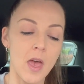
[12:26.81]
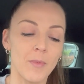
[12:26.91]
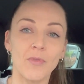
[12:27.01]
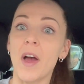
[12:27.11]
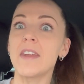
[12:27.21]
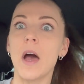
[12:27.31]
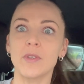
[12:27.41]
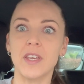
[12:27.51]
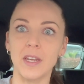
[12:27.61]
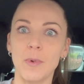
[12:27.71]
But right now
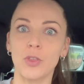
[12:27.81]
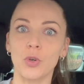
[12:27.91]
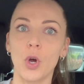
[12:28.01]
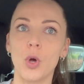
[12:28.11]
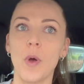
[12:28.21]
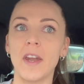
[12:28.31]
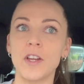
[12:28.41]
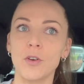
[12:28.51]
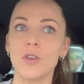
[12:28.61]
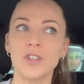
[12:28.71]
it's getting me through, and I
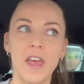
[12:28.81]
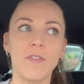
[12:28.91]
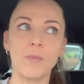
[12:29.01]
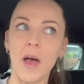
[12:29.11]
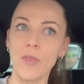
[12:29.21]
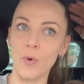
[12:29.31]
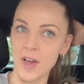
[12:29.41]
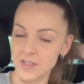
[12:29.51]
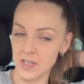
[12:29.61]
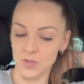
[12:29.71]
don't usually have them
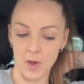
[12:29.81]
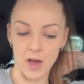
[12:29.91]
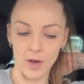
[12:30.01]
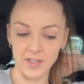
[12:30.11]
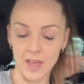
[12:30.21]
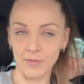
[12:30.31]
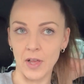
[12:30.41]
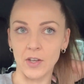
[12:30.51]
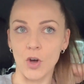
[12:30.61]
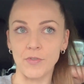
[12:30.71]
otherwise as well. I just have
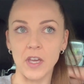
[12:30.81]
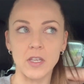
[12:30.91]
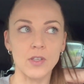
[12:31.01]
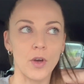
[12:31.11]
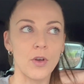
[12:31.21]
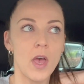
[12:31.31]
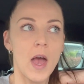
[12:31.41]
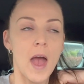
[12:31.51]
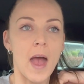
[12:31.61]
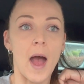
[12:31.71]
like coffee. So
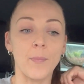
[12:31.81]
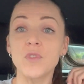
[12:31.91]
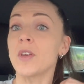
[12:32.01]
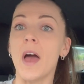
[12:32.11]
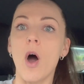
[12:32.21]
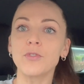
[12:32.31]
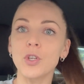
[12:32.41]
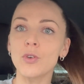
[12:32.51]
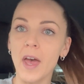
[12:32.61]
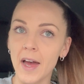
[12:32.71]
yeah, off to
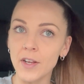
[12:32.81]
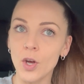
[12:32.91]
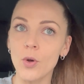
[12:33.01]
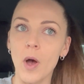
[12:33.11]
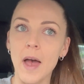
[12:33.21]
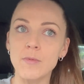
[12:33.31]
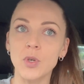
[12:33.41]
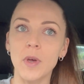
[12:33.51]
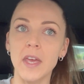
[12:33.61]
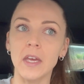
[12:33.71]
do
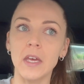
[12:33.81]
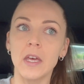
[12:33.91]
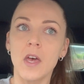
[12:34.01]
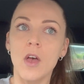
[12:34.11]
cardio.